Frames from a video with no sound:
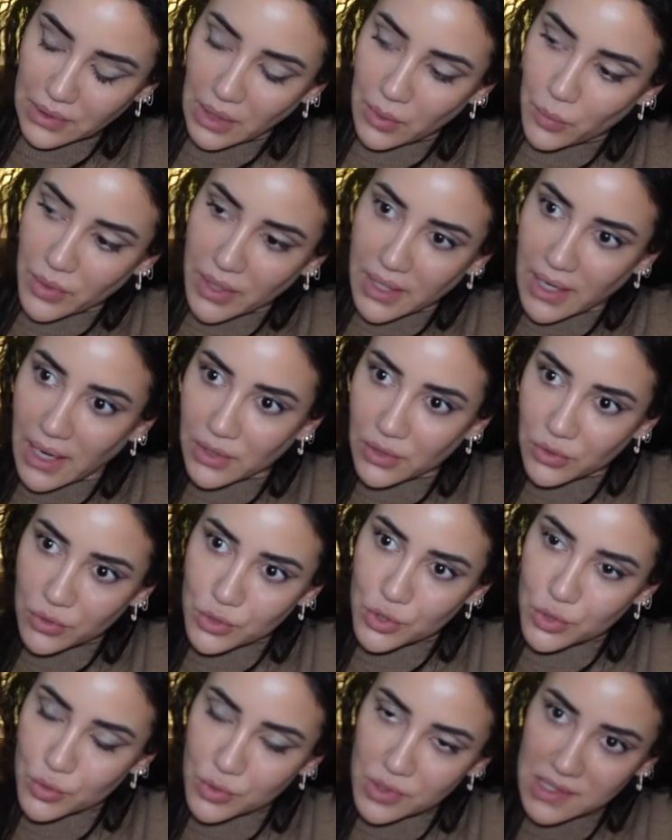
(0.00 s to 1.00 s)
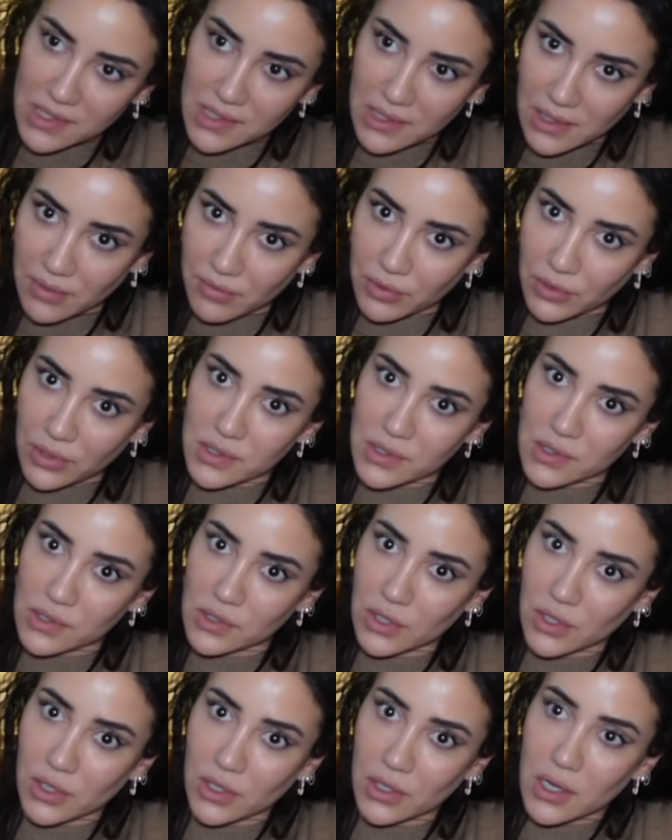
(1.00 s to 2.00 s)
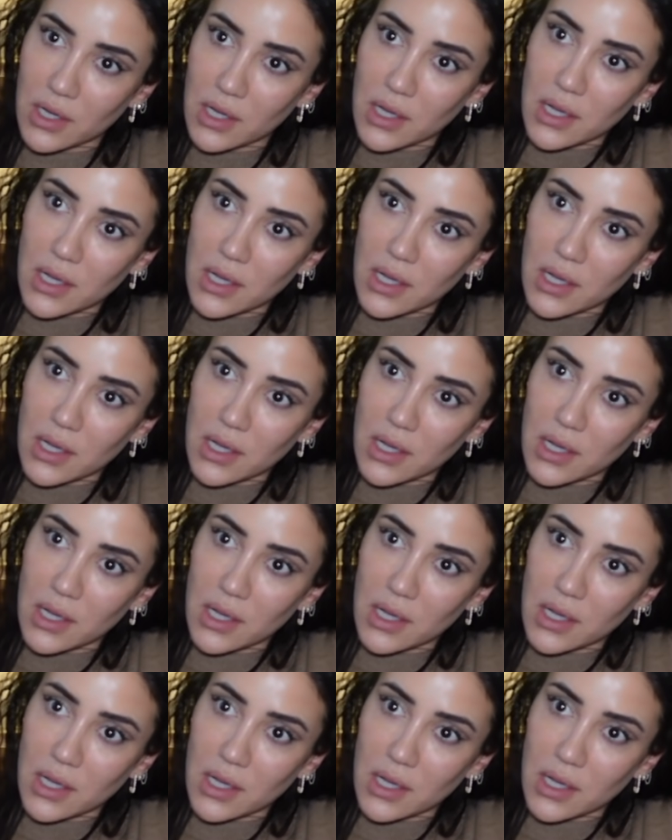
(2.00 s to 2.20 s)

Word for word: when I do shoots as an influencer,